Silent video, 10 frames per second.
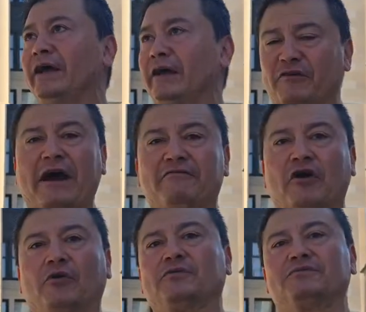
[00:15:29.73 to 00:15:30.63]
If I
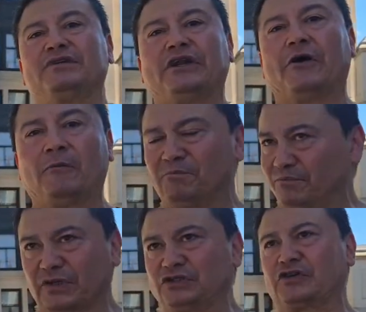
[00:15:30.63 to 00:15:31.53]
vote, you know,
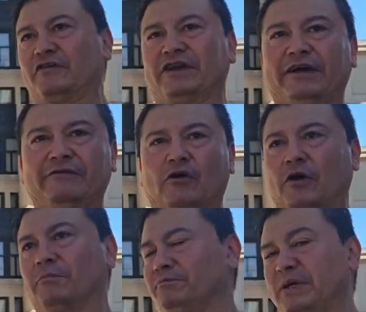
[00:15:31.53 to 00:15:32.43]
Conservative or
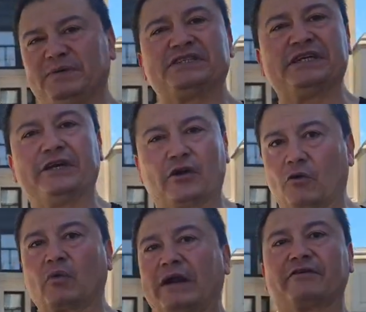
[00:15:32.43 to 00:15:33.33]
PPC or
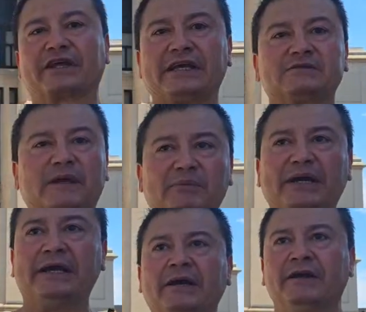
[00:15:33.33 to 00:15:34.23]
whatever the case may be,